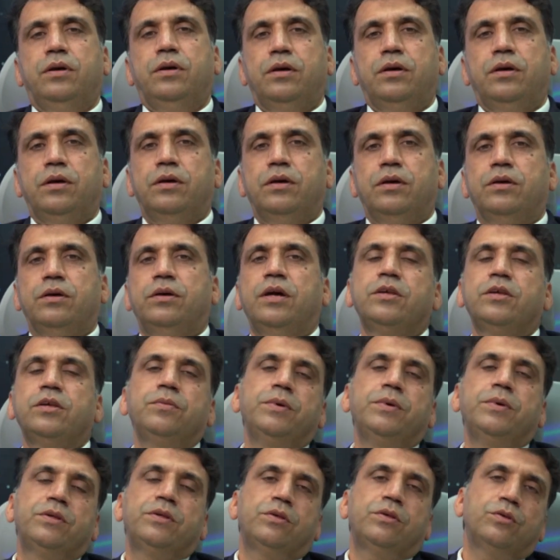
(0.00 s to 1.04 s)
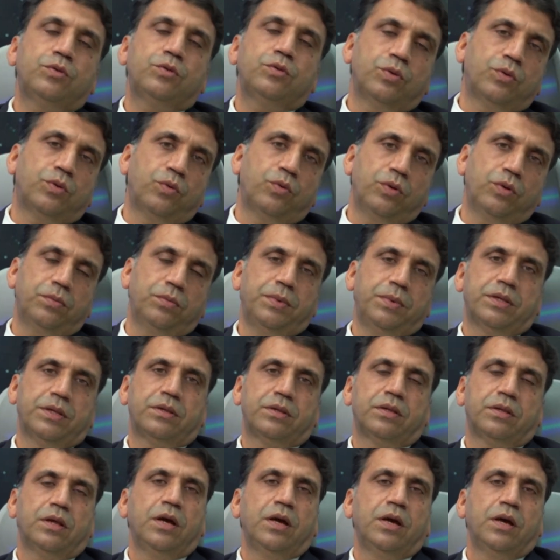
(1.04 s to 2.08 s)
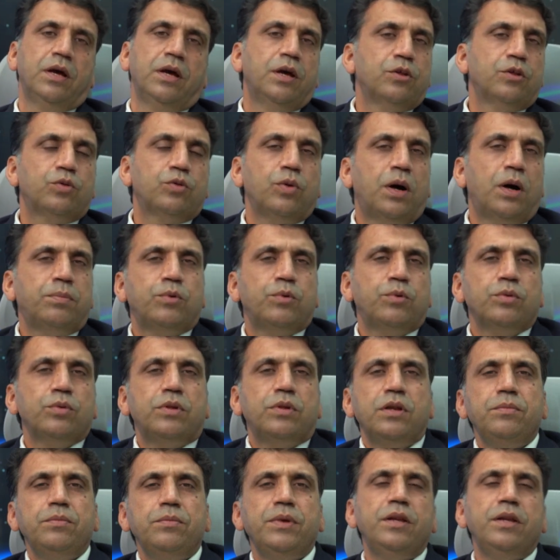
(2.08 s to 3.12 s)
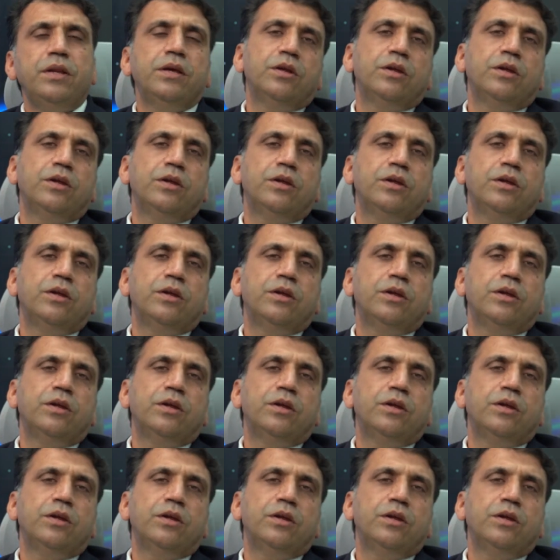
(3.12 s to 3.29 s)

cash basis to accrual basis. So up to 3 million,